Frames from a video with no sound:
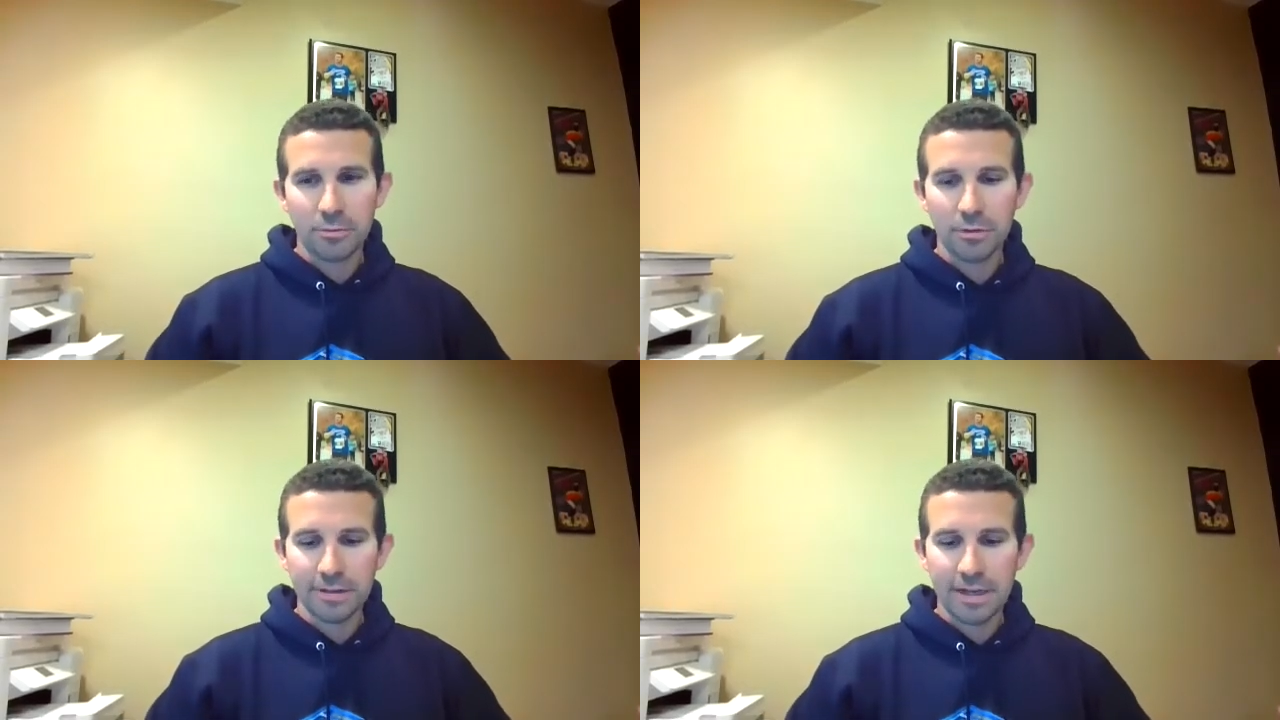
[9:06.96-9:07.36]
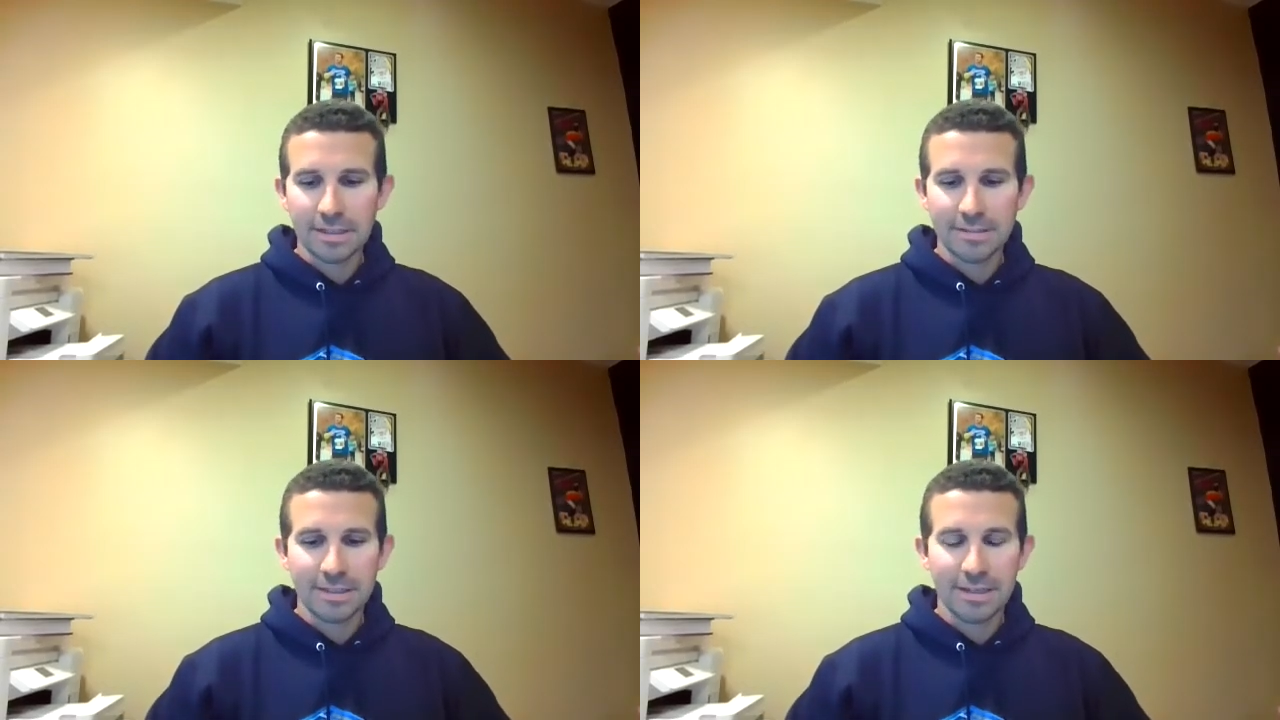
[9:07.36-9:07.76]

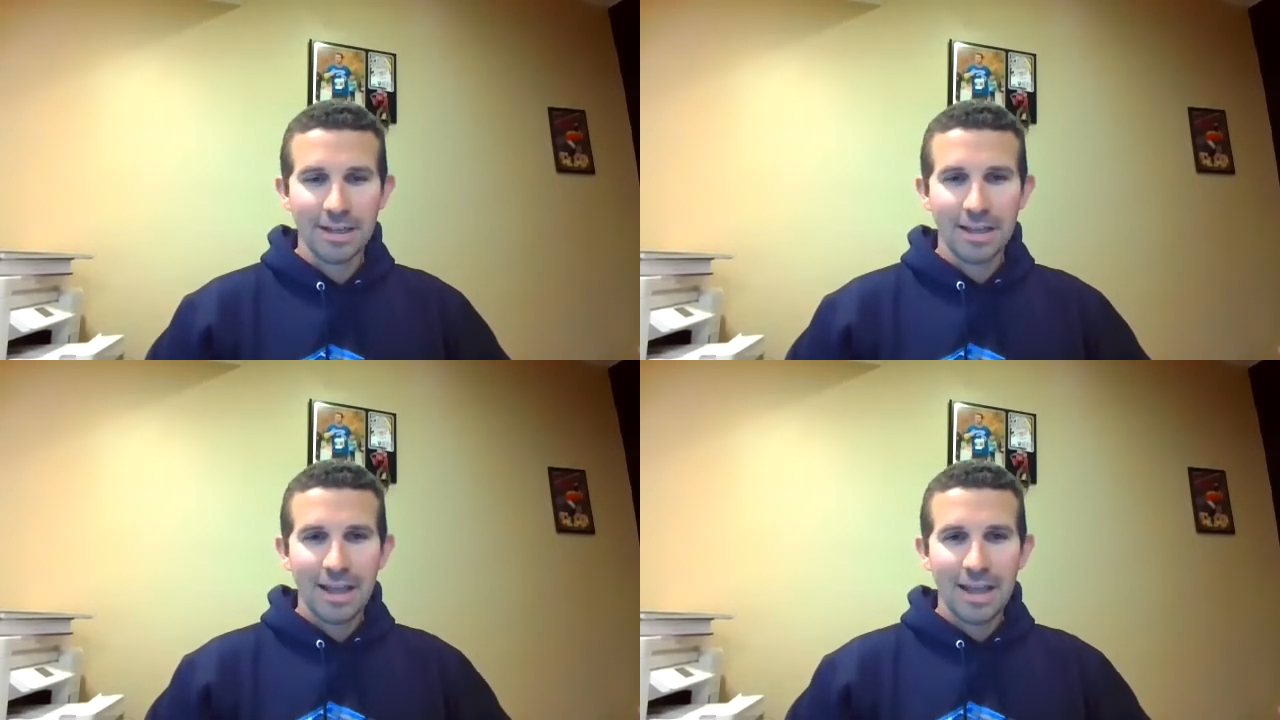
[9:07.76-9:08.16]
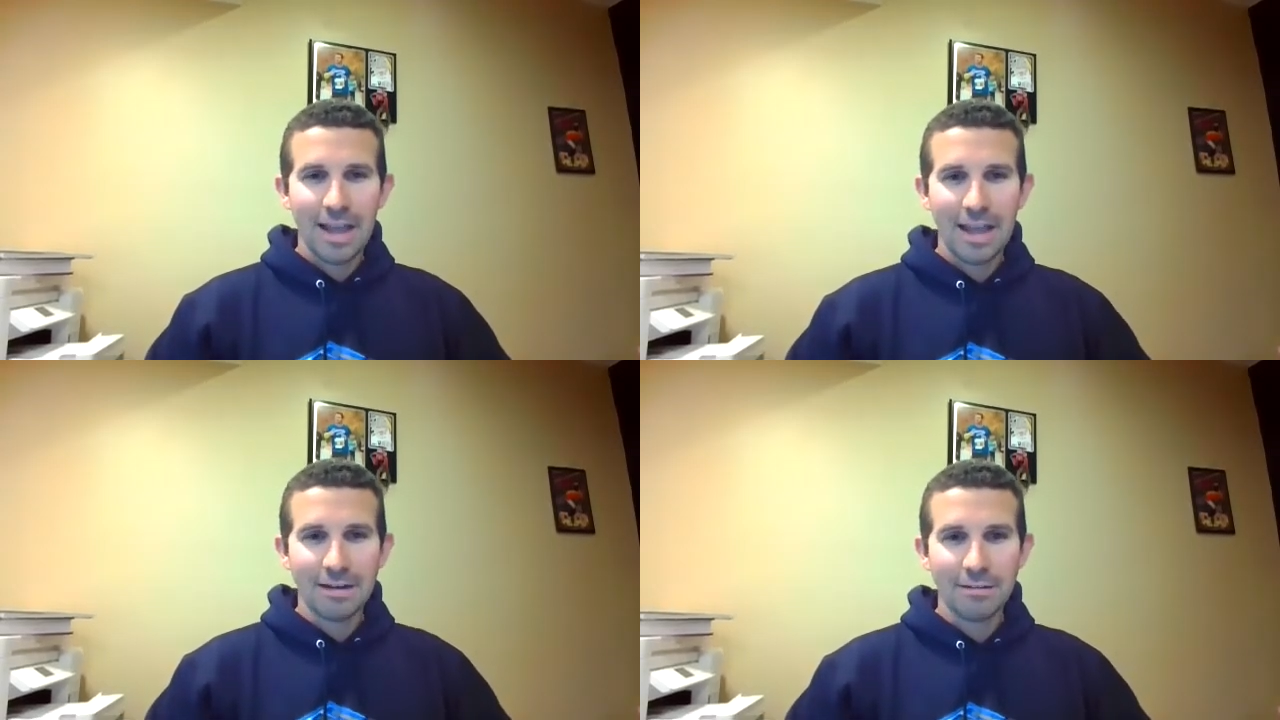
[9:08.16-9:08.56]
Orthodoxy.
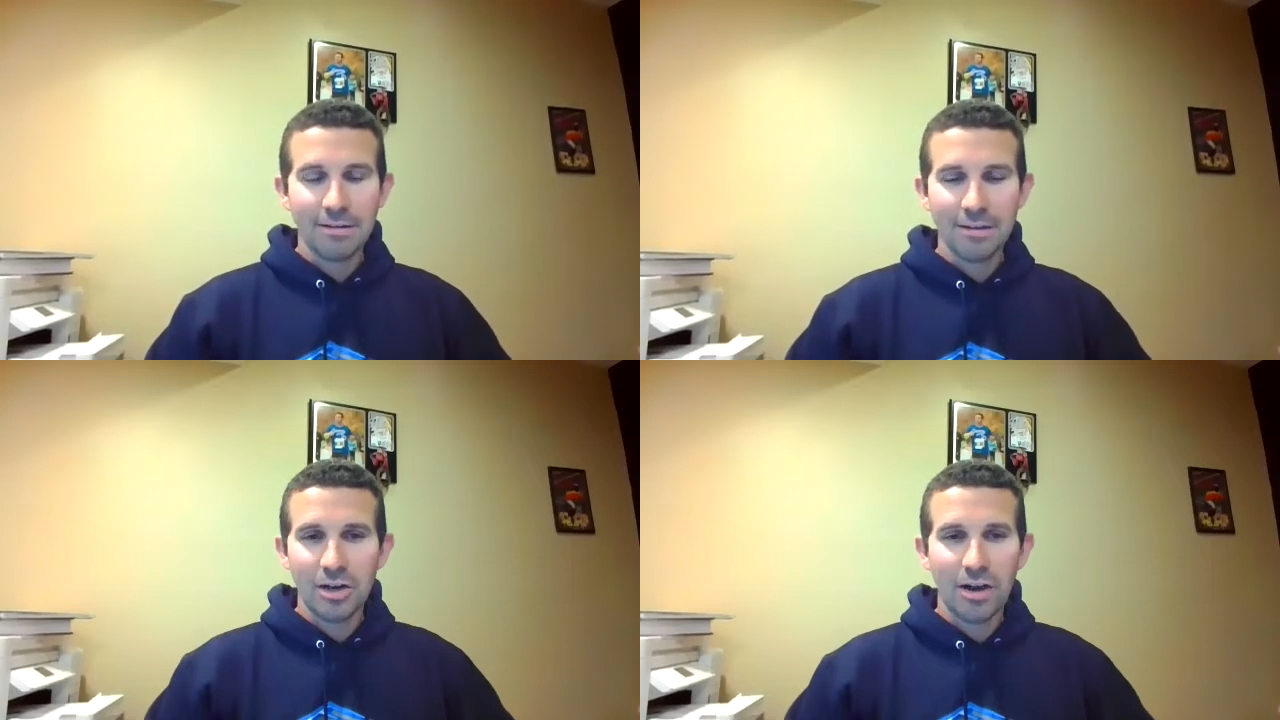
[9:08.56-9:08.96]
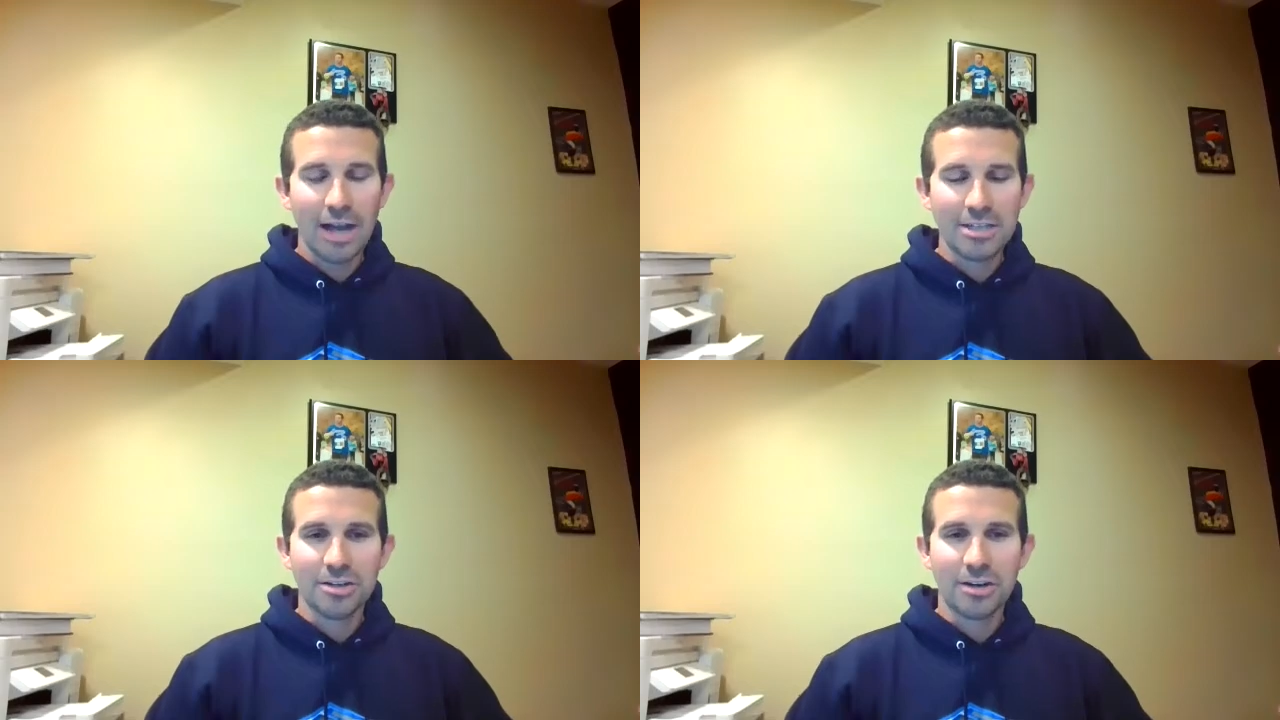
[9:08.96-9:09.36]
And
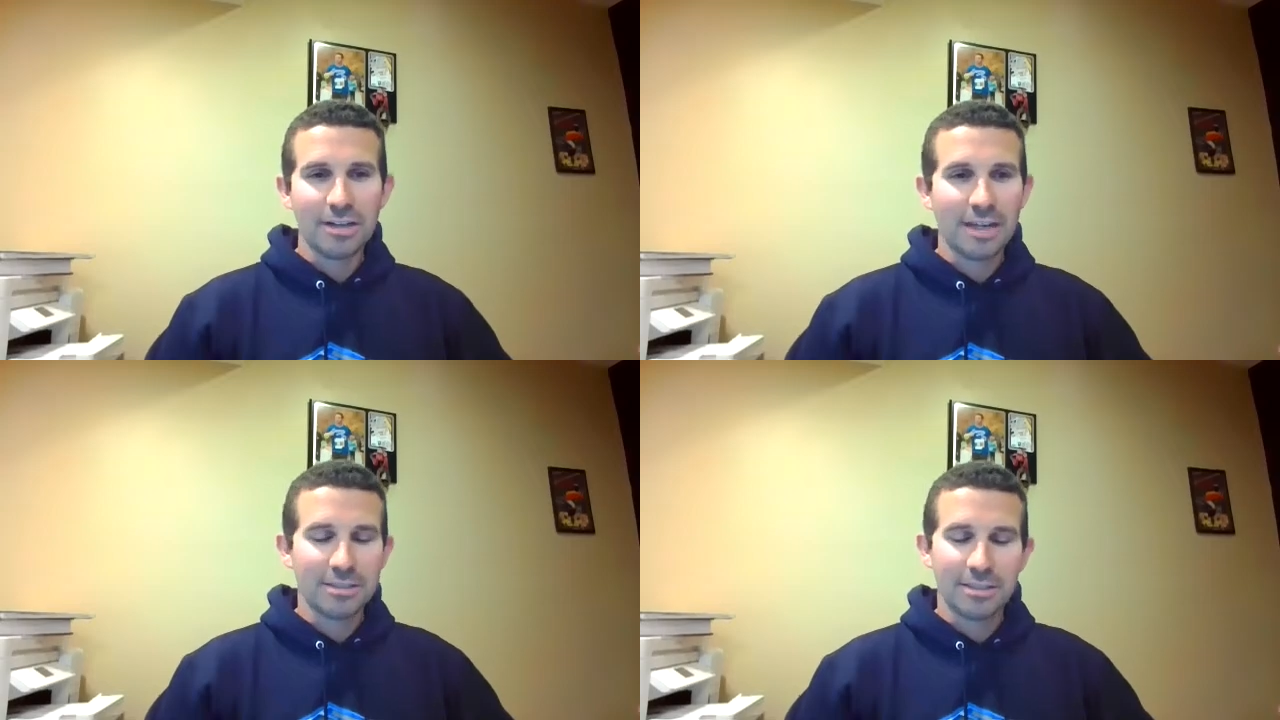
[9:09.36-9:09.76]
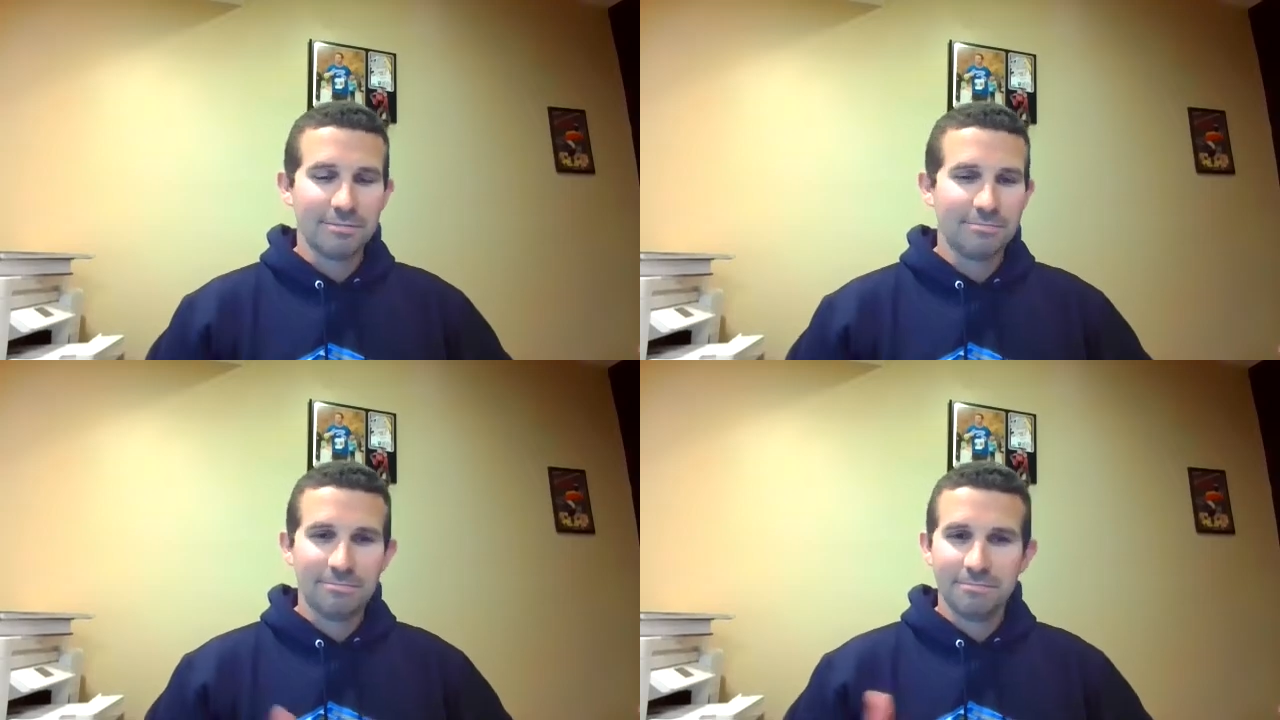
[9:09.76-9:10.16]
I started as a